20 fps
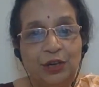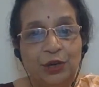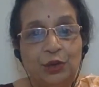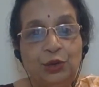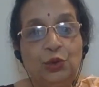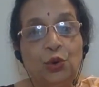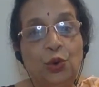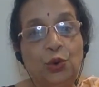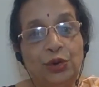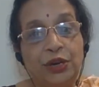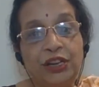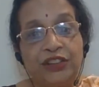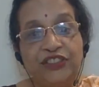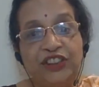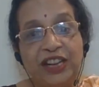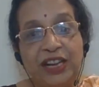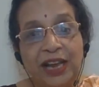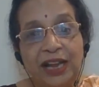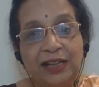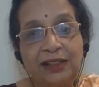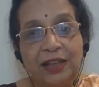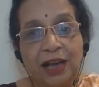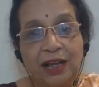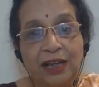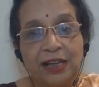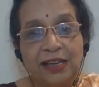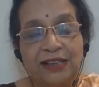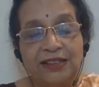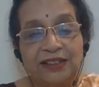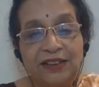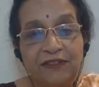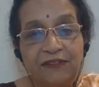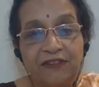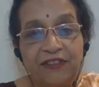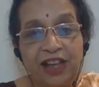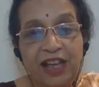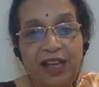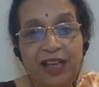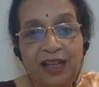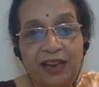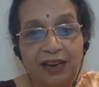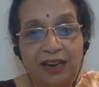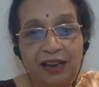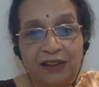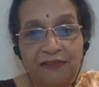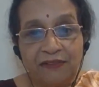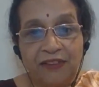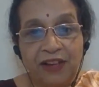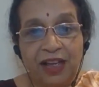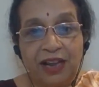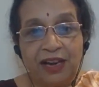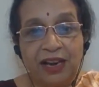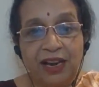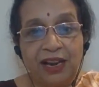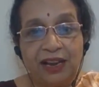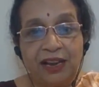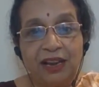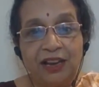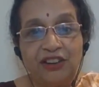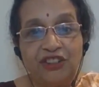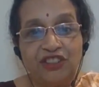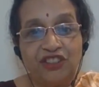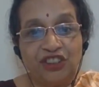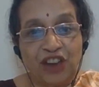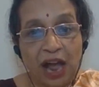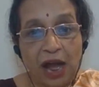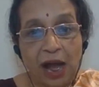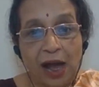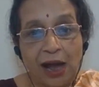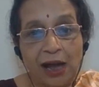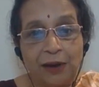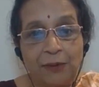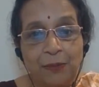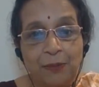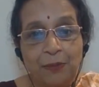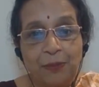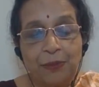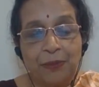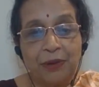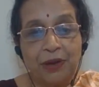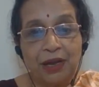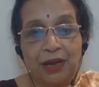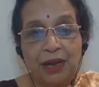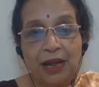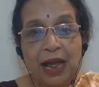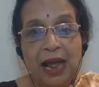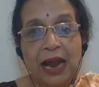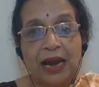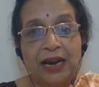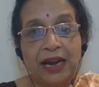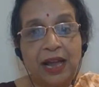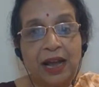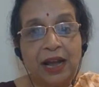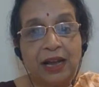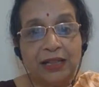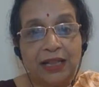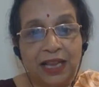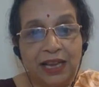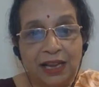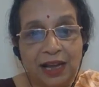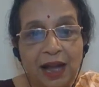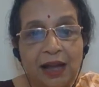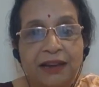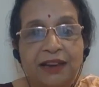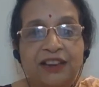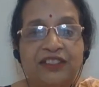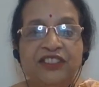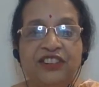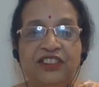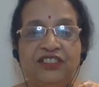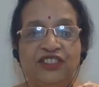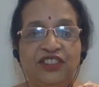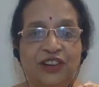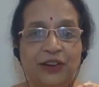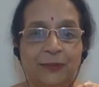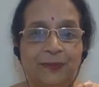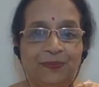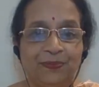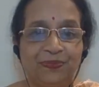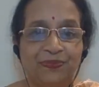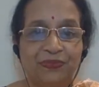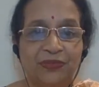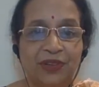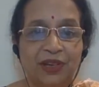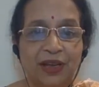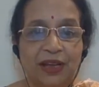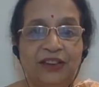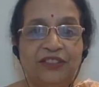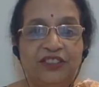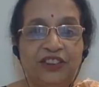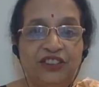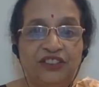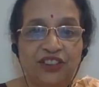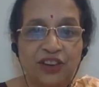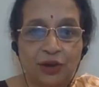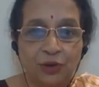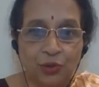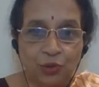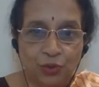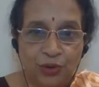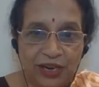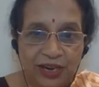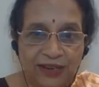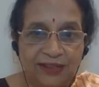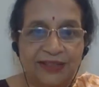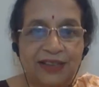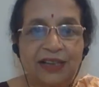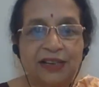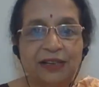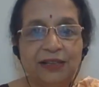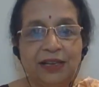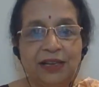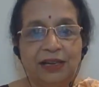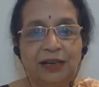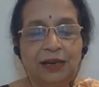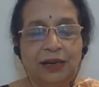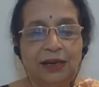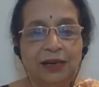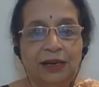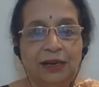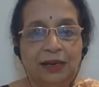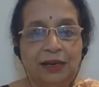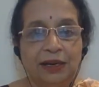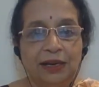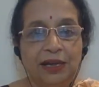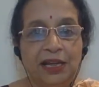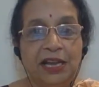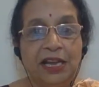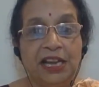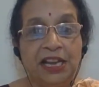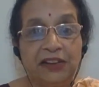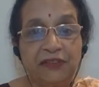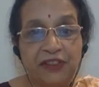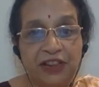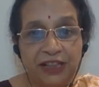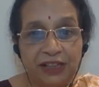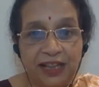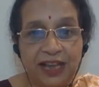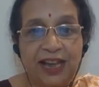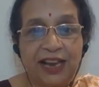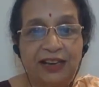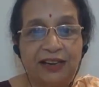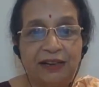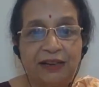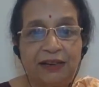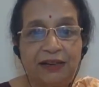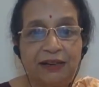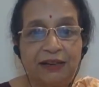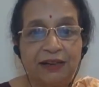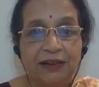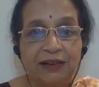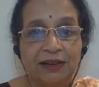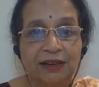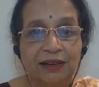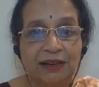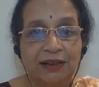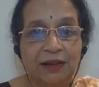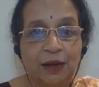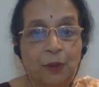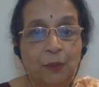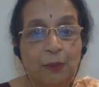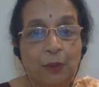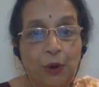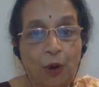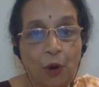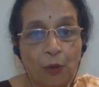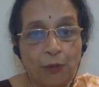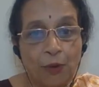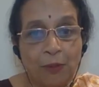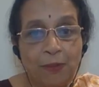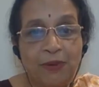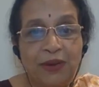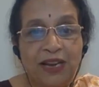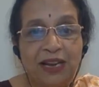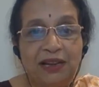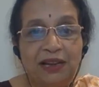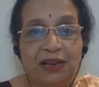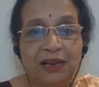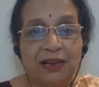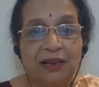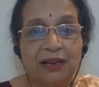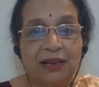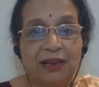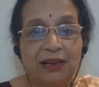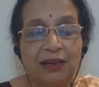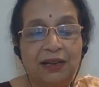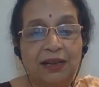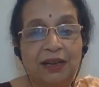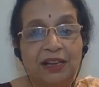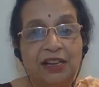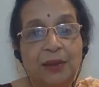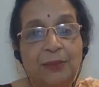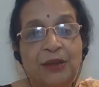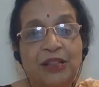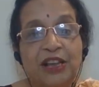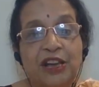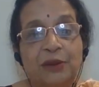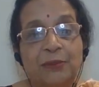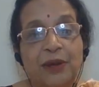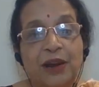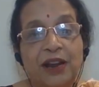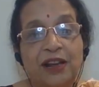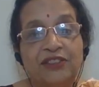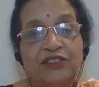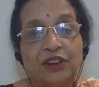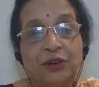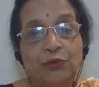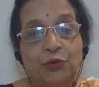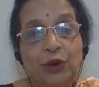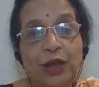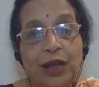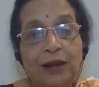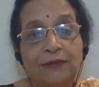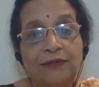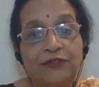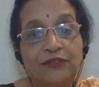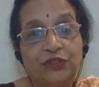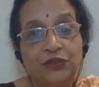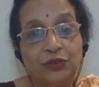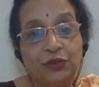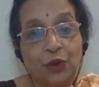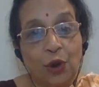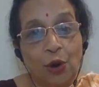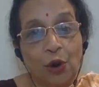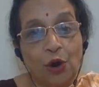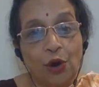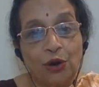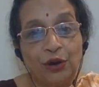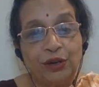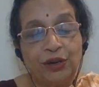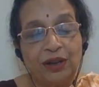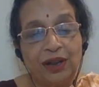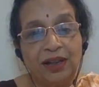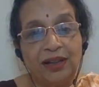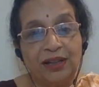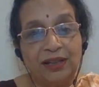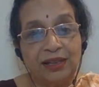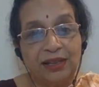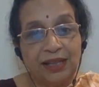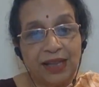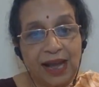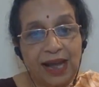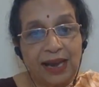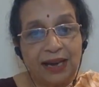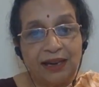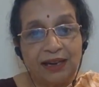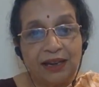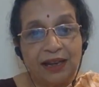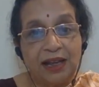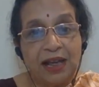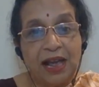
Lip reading: though Nachiketa is a very, very sharp and an adhikari shishya, a shishya who is an adhikari, even then, probably Yamadharmaraja would have thought that